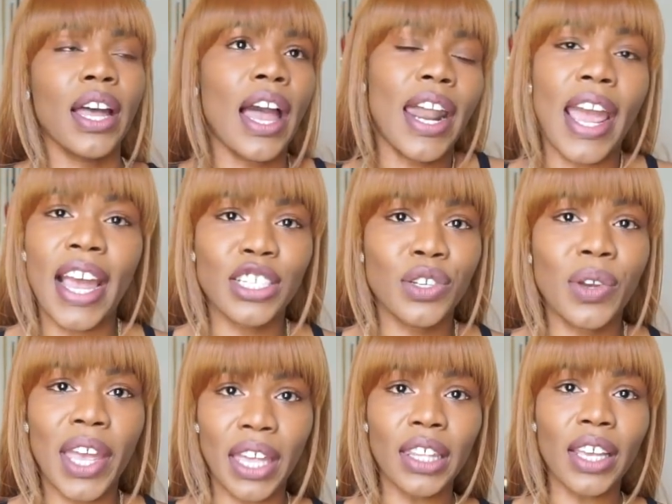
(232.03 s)
And I guess you
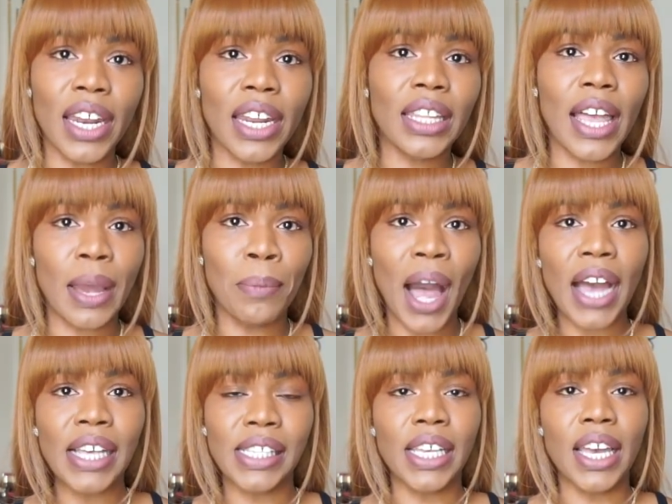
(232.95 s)
can look at it like
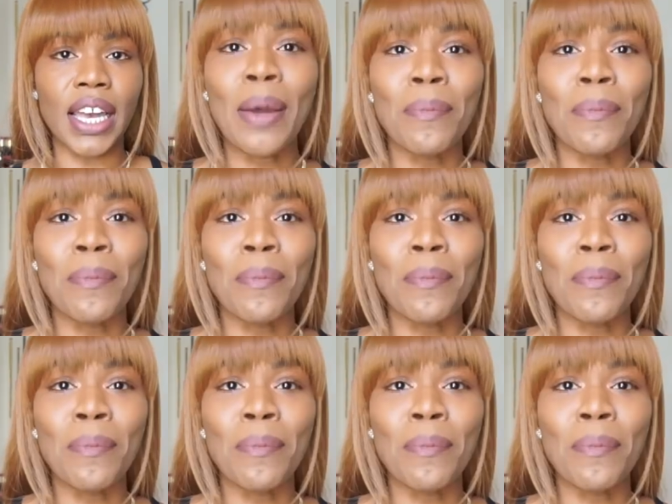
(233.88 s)
boxing.